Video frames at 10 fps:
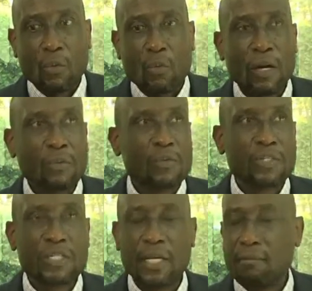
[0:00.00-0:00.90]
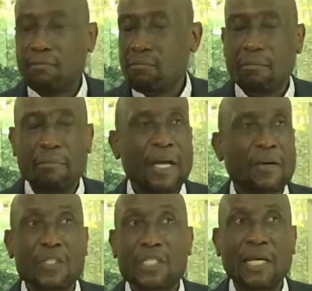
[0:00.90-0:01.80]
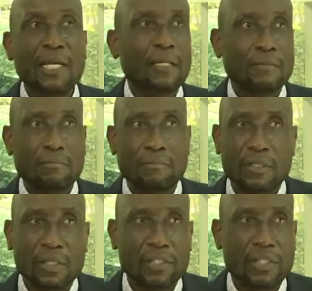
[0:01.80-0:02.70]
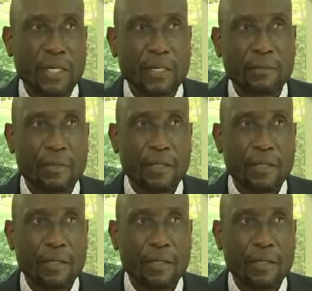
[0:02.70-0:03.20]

One will say, me, I'll sell the share.